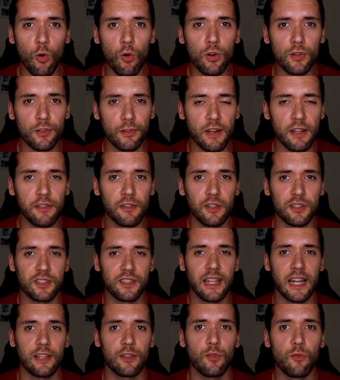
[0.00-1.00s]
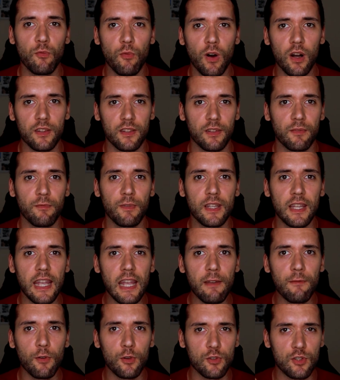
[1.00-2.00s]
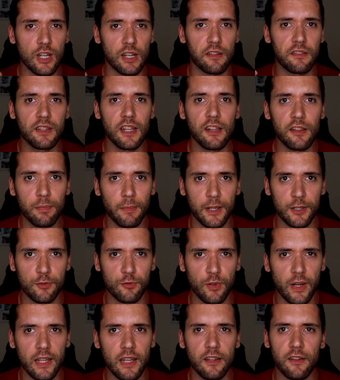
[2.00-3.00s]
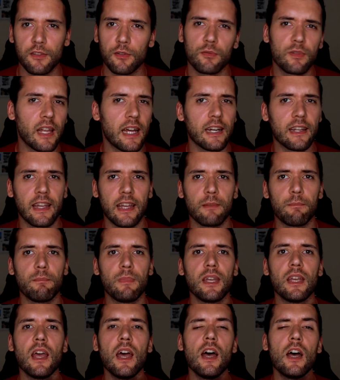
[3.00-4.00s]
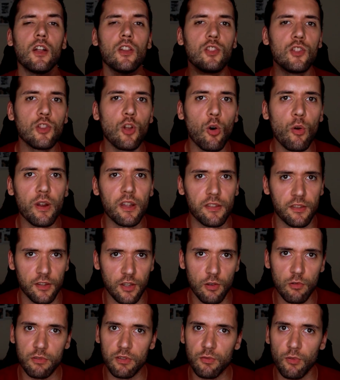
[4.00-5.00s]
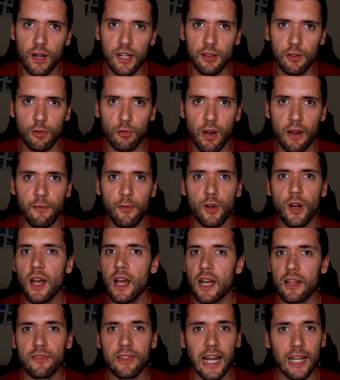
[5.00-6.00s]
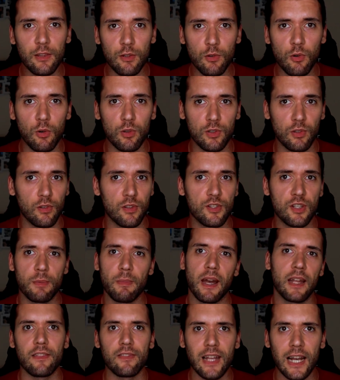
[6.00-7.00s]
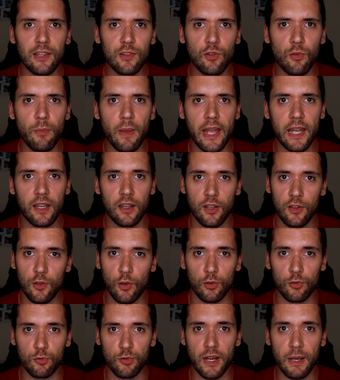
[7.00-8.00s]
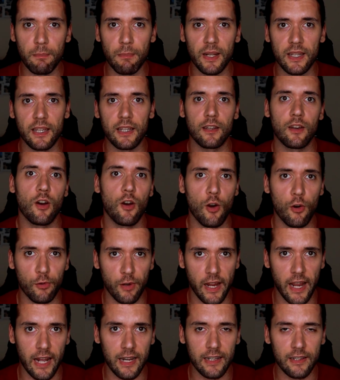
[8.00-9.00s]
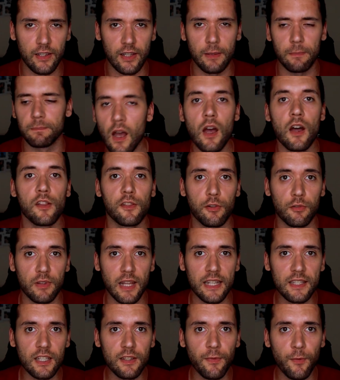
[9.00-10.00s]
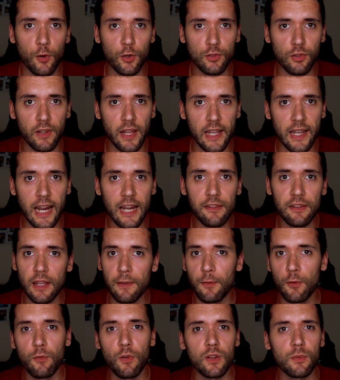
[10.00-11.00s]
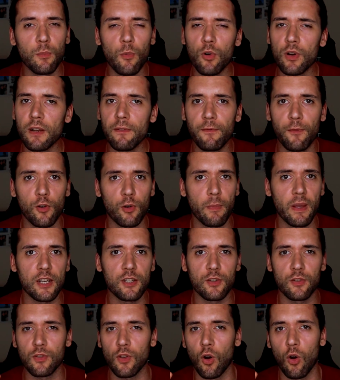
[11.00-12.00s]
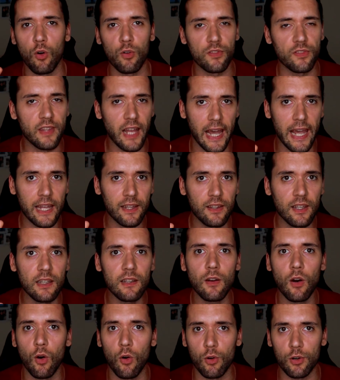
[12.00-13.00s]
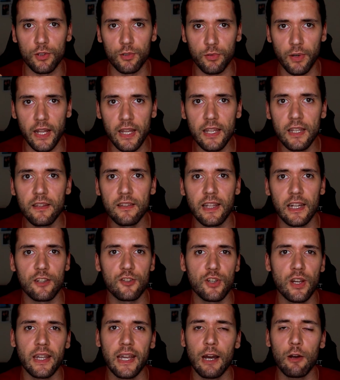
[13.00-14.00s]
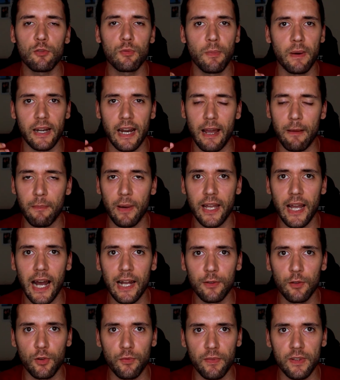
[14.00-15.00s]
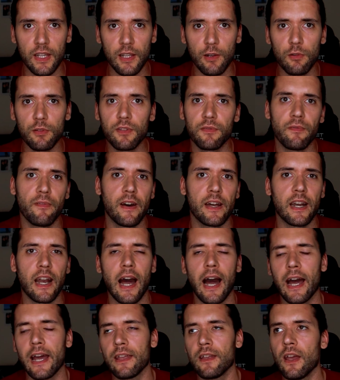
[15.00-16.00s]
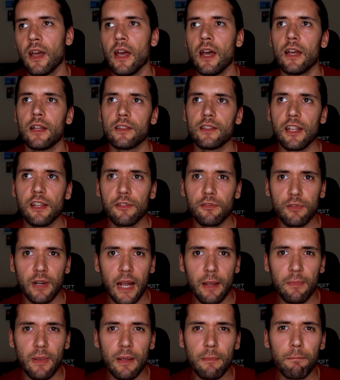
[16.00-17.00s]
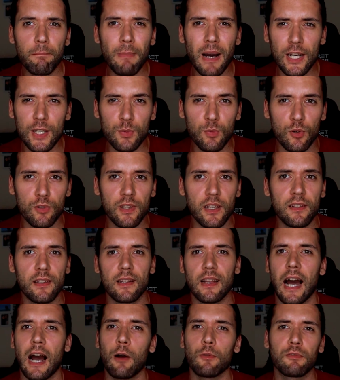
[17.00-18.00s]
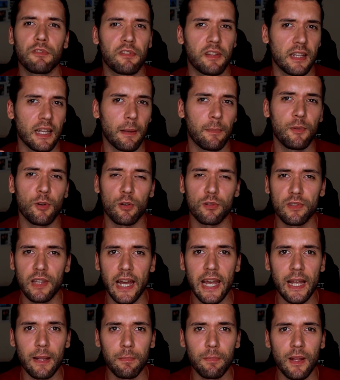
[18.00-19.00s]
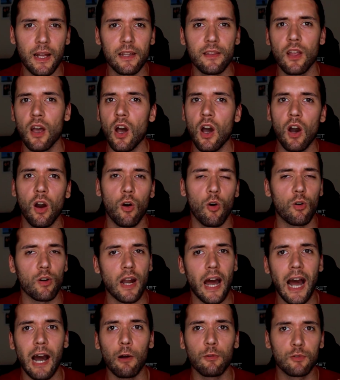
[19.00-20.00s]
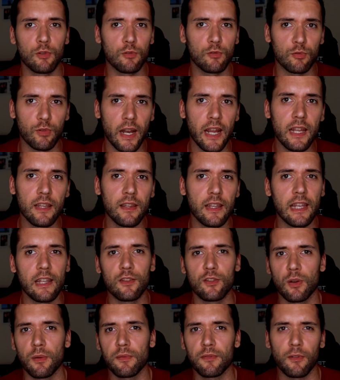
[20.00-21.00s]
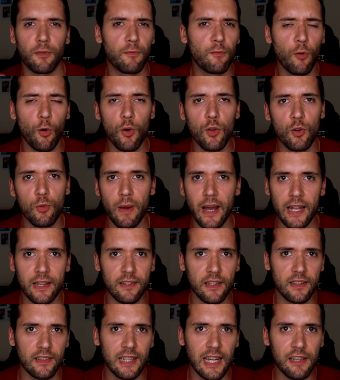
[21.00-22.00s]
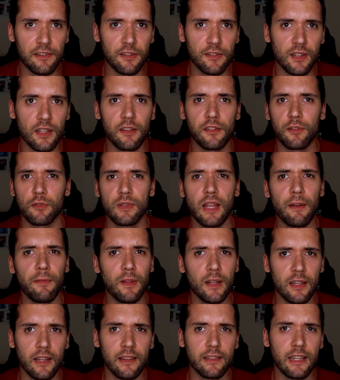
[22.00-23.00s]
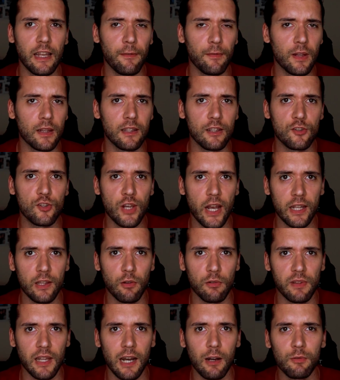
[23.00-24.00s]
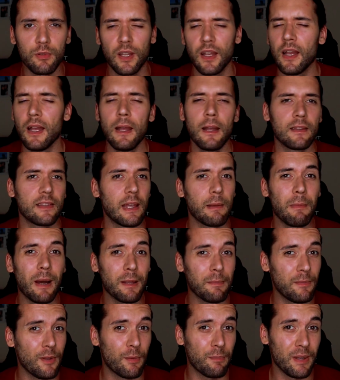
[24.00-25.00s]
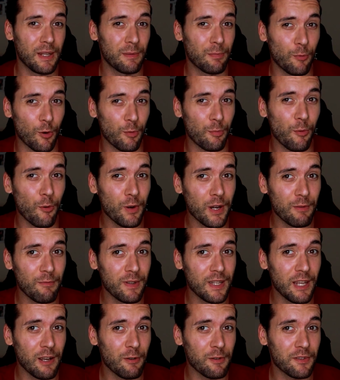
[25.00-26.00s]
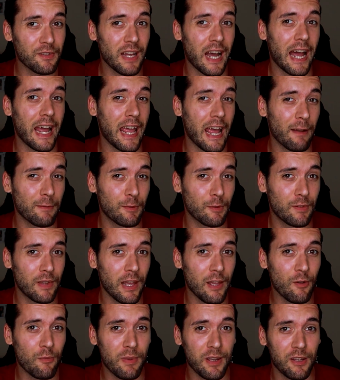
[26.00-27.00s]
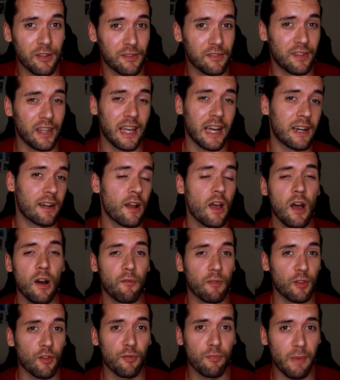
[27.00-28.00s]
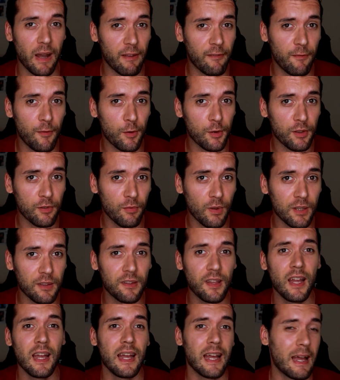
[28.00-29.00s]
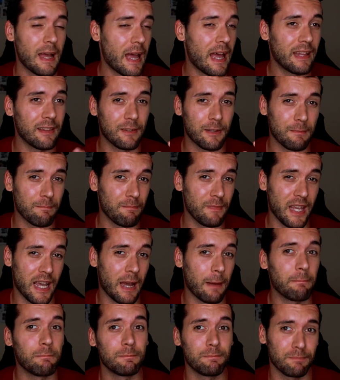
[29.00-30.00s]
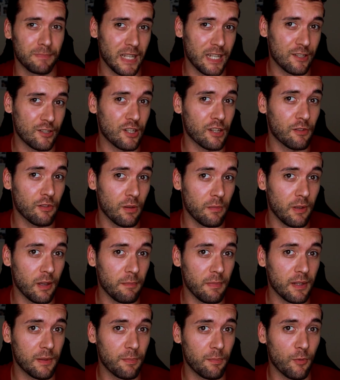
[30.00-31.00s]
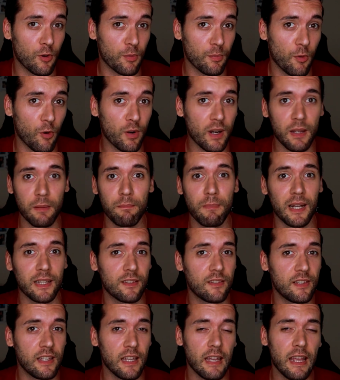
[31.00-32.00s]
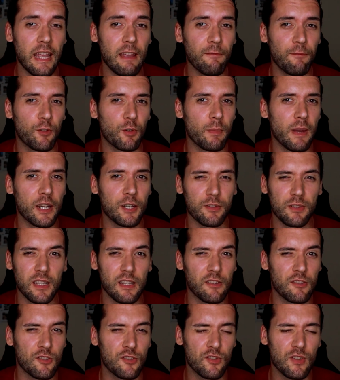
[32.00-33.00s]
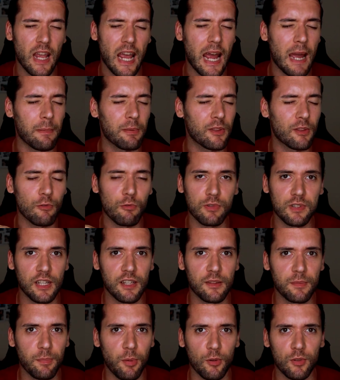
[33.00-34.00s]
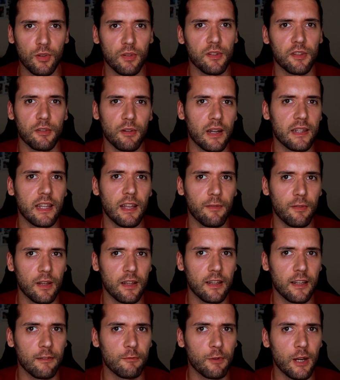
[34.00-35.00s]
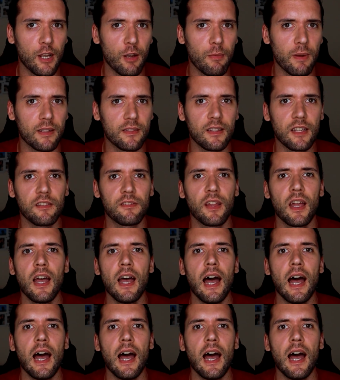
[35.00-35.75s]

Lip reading: all the results that you want with even just this much training. So there can be no excuse whatsoever not to go to the gym and not to make your dream body a reality. So that's it for today, guys. If you want more information on dieting or training, then check out my other videos where I describe in much more detail how to set up your diet plan or how to train in terms of volume and intensity. So definitely check those out. They might be a bit more boring videos, I have to tell you, because they are one of my first ones, and yeah, it's just gonna be a bit more boring, but the information is absolutely spot on, so I definitely recommend these.